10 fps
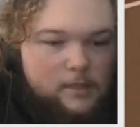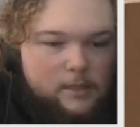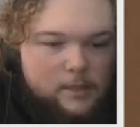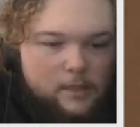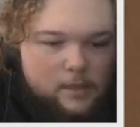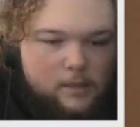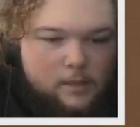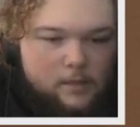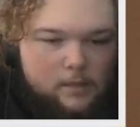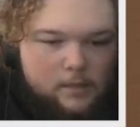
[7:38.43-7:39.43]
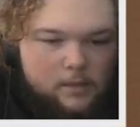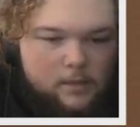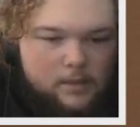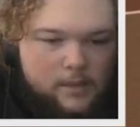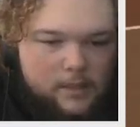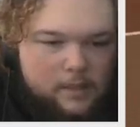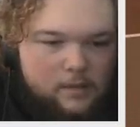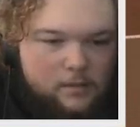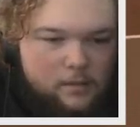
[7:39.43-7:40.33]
You know what I'm saying?